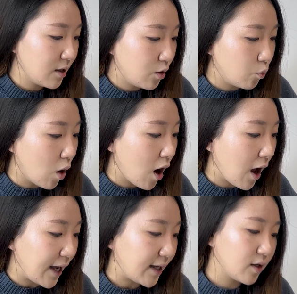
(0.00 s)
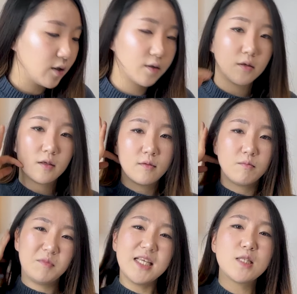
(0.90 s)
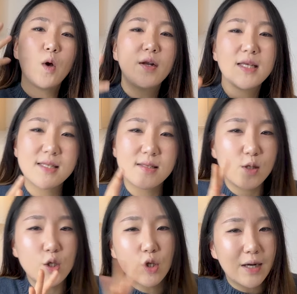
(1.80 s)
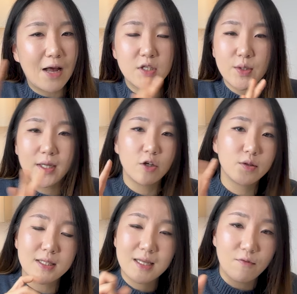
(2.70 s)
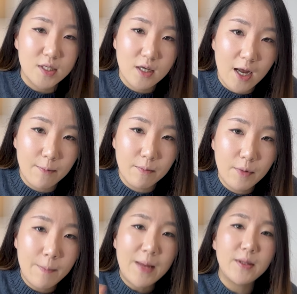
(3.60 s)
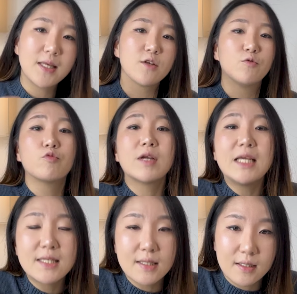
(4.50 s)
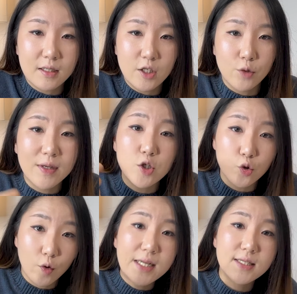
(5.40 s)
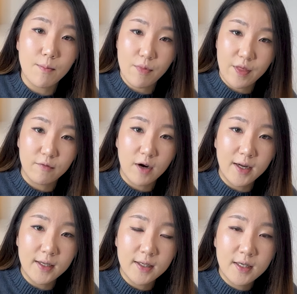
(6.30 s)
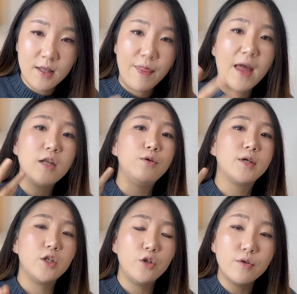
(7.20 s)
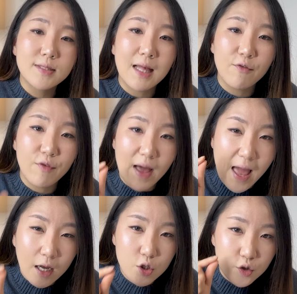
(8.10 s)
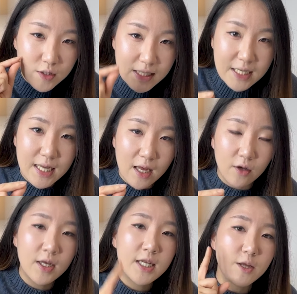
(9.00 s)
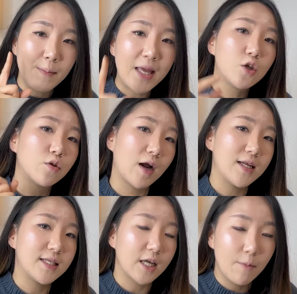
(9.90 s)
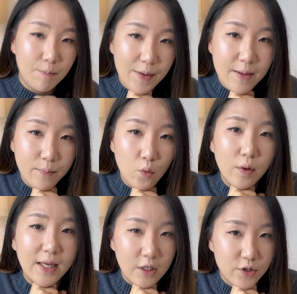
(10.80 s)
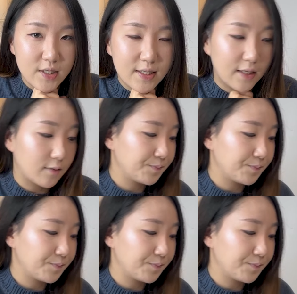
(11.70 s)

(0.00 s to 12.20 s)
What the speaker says: Why? This one is, you don't have to include this every time, but maybe there's a reason you enjoyed something, right? Then you can use that for extra detail to make your writing a bit more interesting.